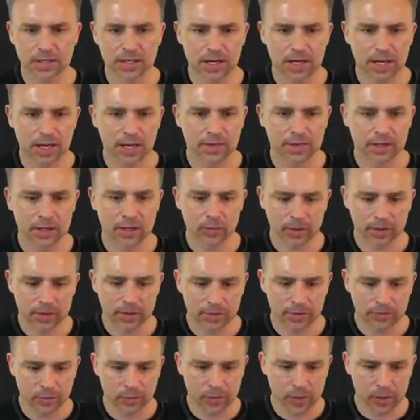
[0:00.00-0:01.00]
and then we,
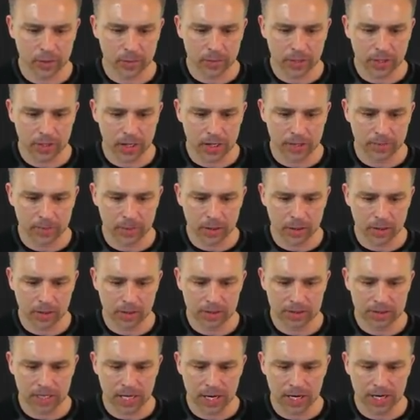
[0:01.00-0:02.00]
if we open up our
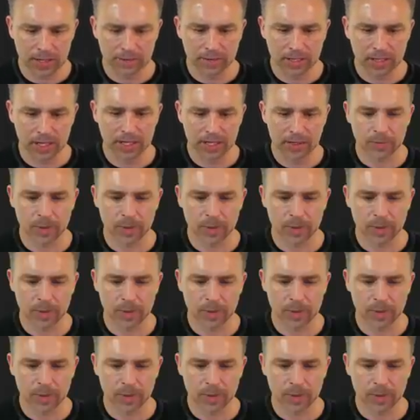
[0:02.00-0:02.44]
timeline